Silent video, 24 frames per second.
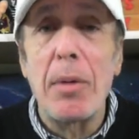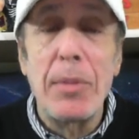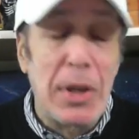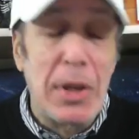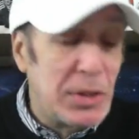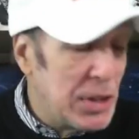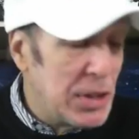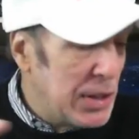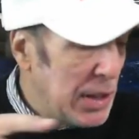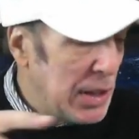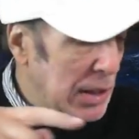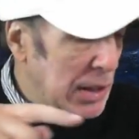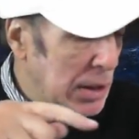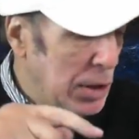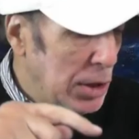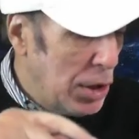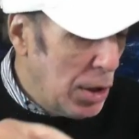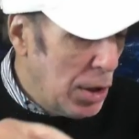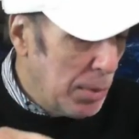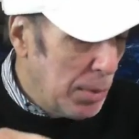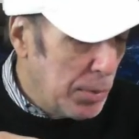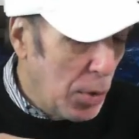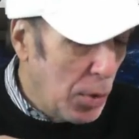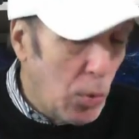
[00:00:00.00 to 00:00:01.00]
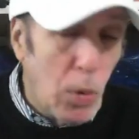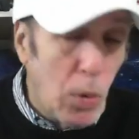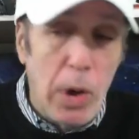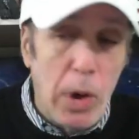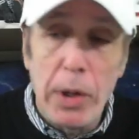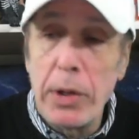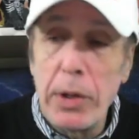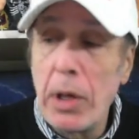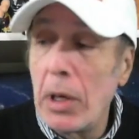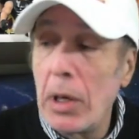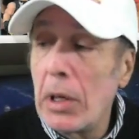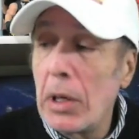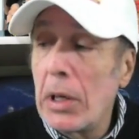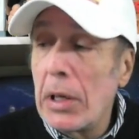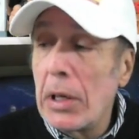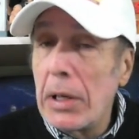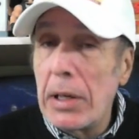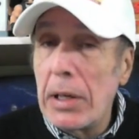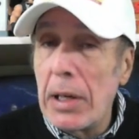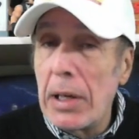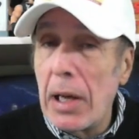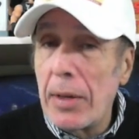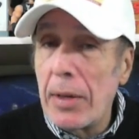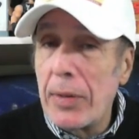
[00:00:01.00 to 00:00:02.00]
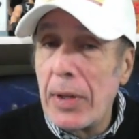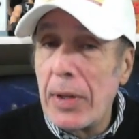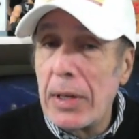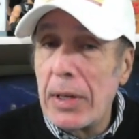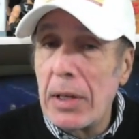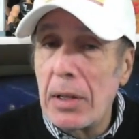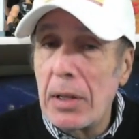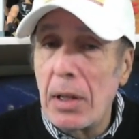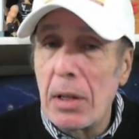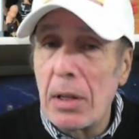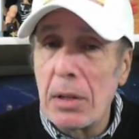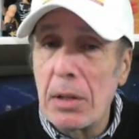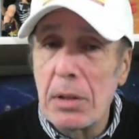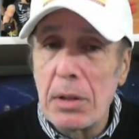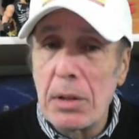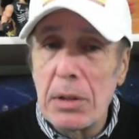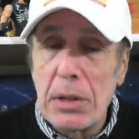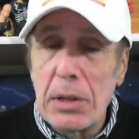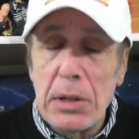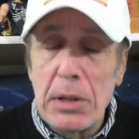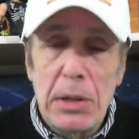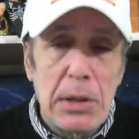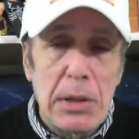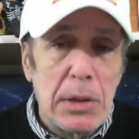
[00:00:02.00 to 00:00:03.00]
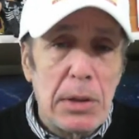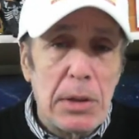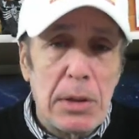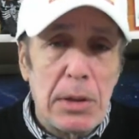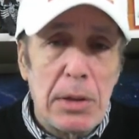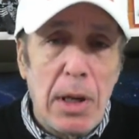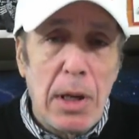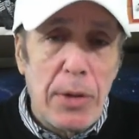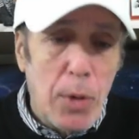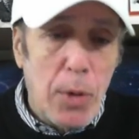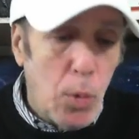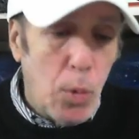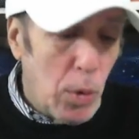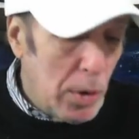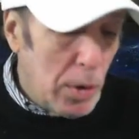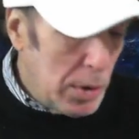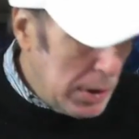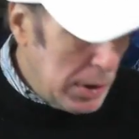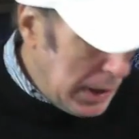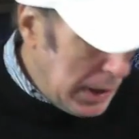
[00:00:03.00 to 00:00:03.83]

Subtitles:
That's the number one, not the word.